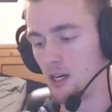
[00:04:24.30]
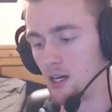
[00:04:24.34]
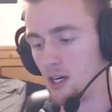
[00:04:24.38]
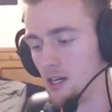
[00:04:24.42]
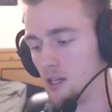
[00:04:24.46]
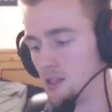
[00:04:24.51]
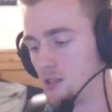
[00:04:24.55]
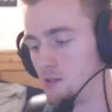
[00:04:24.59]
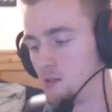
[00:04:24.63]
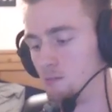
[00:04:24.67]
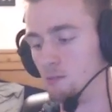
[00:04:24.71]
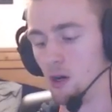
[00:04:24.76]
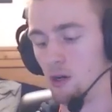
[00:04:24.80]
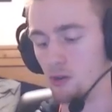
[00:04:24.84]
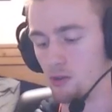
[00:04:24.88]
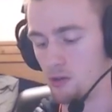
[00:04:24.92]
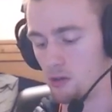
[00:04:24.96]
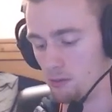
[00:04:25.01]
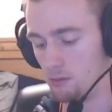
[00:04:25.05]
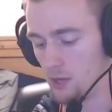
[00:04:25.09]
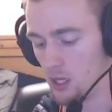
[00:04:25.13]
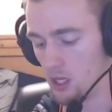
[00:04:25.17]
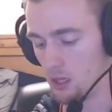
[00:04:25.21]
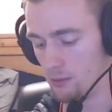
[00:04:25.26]
about 2
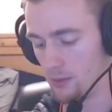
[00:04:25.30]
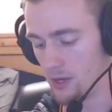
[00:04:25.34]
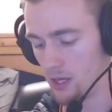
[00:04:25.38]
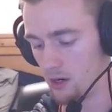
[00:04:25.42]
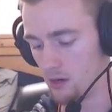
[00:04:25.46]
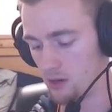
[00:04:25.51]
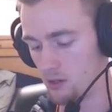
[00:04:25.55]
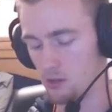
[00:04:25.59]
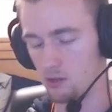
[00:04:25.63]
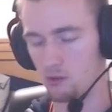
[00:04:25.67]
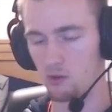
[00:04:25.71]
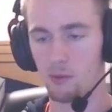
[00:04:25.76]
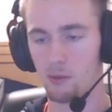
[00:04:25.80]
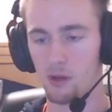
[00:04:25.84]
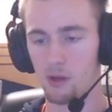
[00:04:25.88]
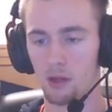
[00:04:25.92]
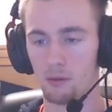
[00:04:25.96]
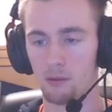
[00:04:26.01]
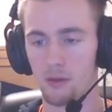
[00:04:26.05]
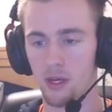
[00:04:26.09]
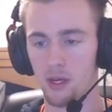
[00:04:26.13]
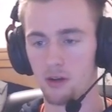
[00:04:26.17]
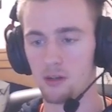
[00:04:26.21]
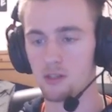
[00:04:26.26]
millimeters, 3
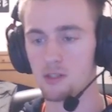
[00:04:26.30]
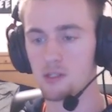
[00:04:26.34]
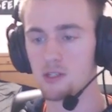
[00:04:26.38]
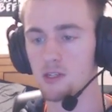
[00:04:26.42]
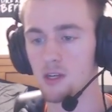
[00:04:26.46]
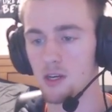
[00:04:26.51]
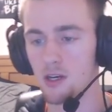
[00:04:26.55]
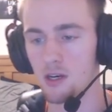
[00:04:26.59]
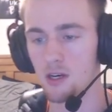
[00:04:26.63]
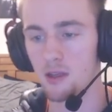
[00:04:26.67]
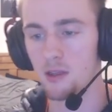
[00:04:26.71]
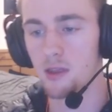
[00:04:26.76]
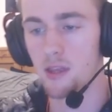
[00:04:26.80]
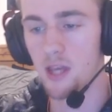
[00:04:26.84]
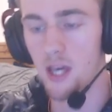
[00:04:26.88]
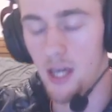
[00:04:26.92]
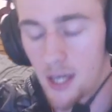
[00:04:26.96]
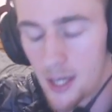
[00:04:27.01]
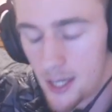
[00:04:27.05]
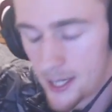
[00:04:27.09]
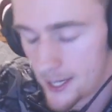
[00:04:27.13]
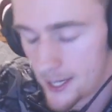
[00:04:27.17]
millimeters thick.